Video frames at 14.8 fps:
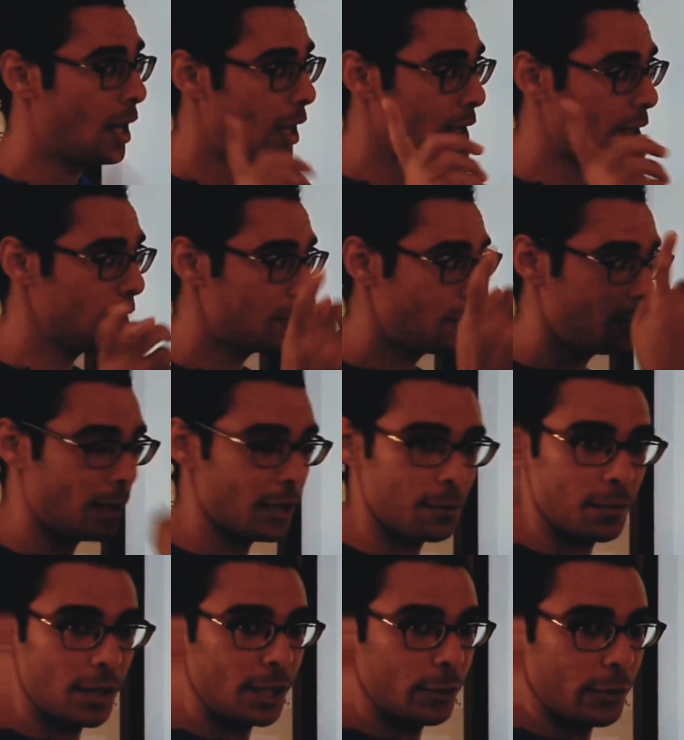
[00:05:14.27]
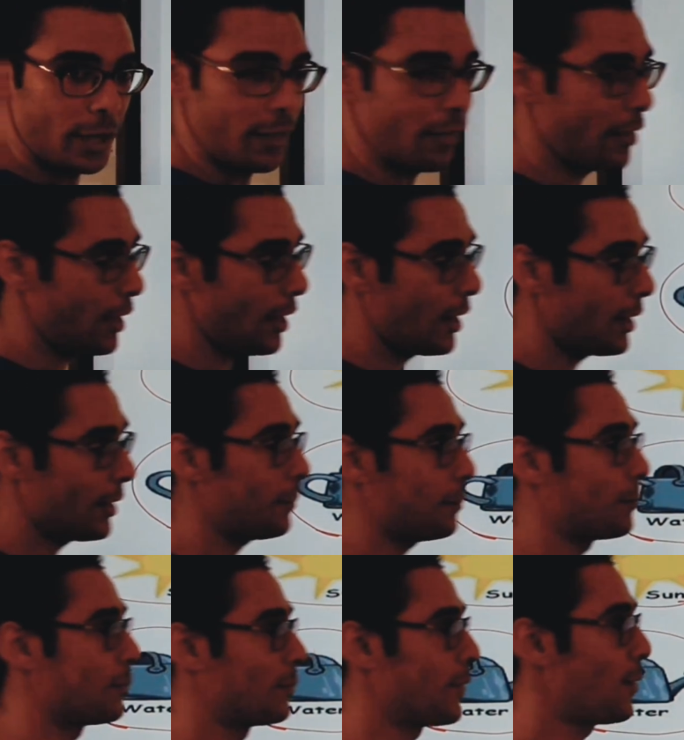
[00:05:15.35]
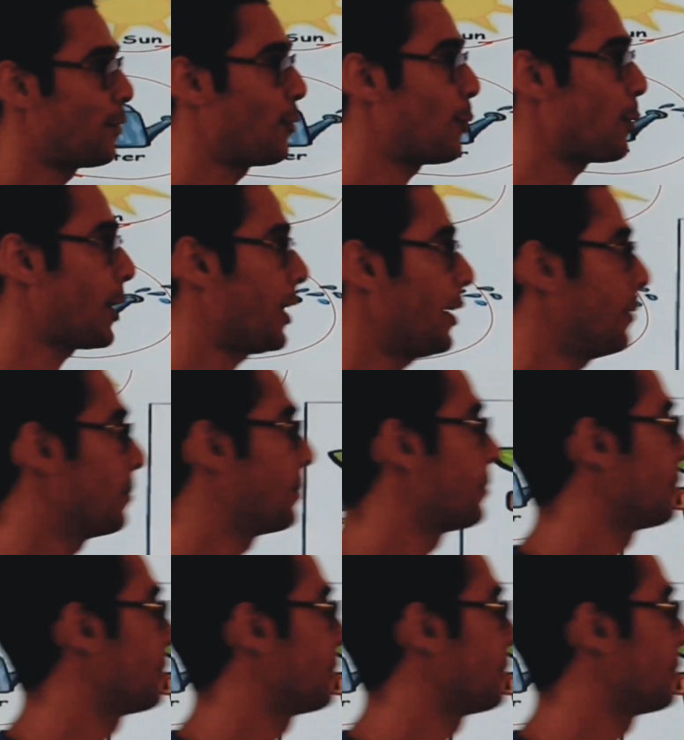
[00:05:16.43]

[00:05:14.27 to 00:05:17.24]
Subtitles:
I guess you might be looking there for